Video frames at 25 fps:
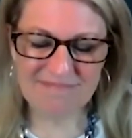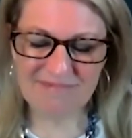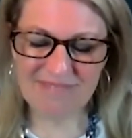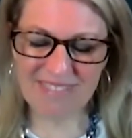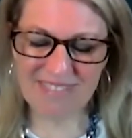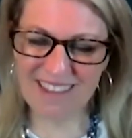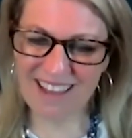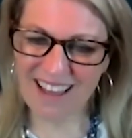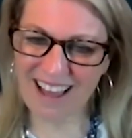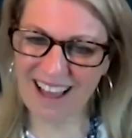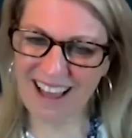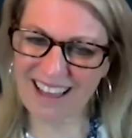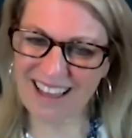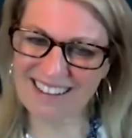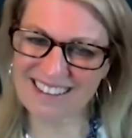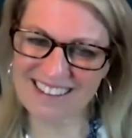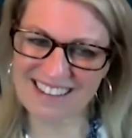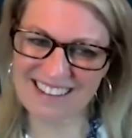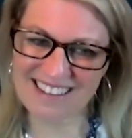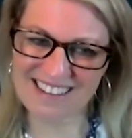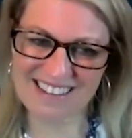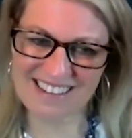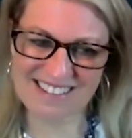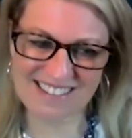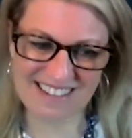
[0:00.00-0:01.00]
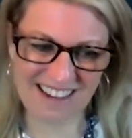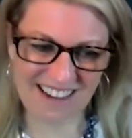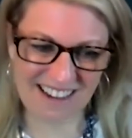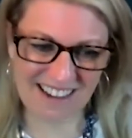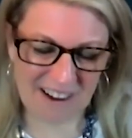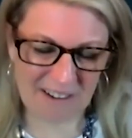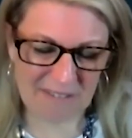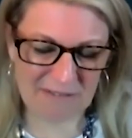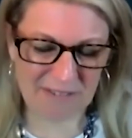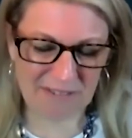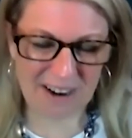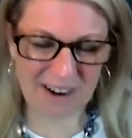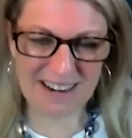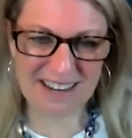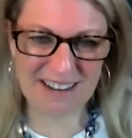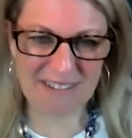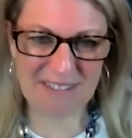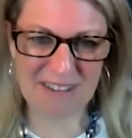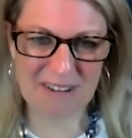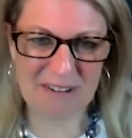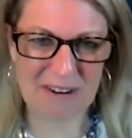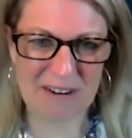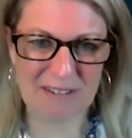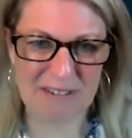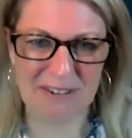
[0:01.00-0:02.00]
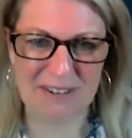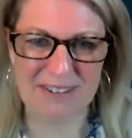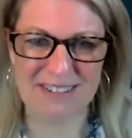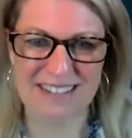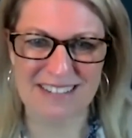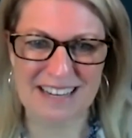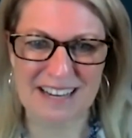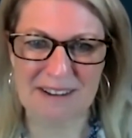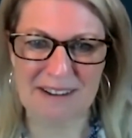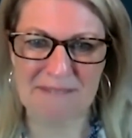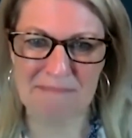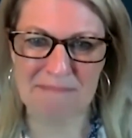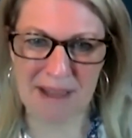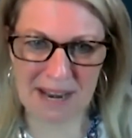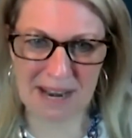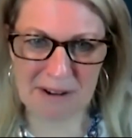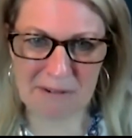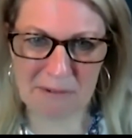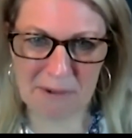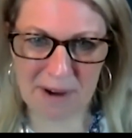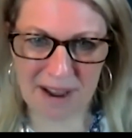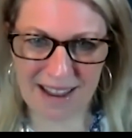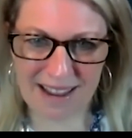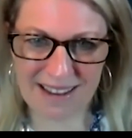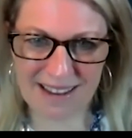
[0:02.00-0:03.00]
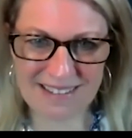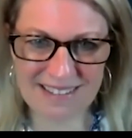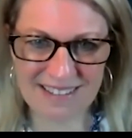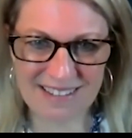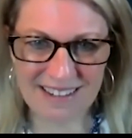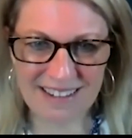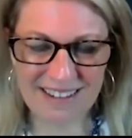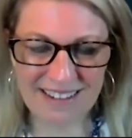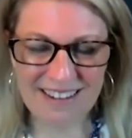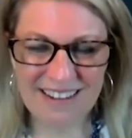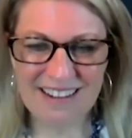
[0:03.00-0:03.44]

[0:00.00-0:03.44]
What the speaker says: Holly is a friend of the university in many ways.